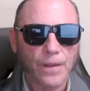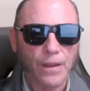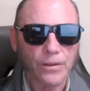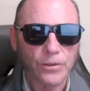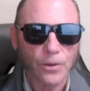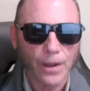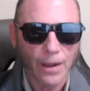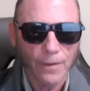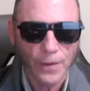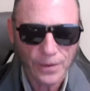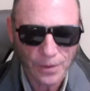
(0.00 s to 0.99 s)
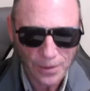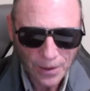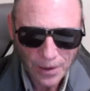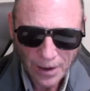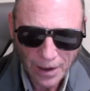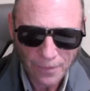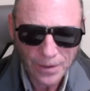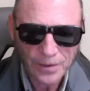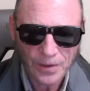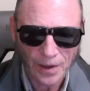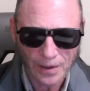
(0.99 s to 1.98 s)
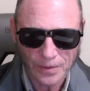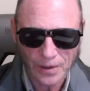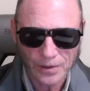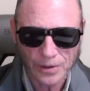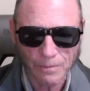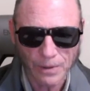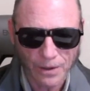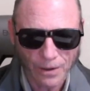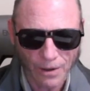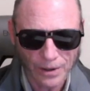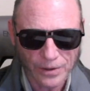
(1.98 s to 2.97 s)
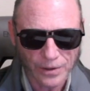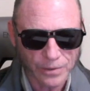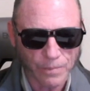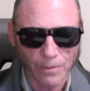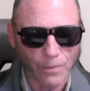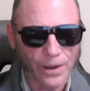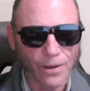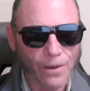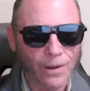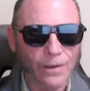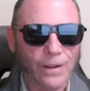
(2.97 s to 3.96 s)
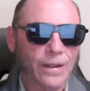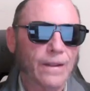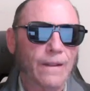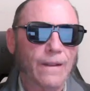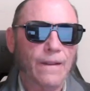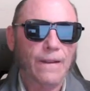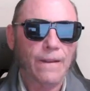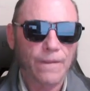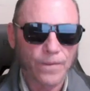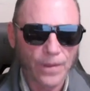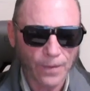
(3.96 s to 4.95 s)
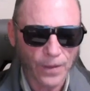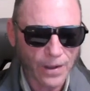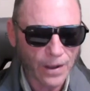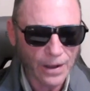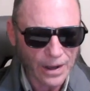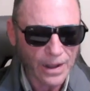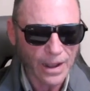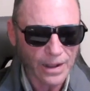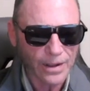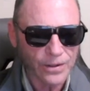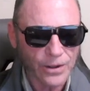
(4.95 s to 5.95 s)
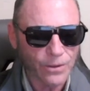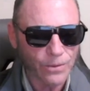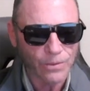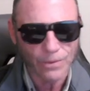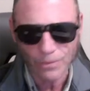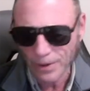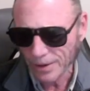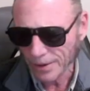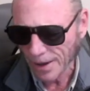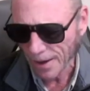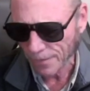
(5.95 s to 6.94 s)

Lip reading: And so I have to, every scientist should be cautious, but we all, at the cutting edge, you really have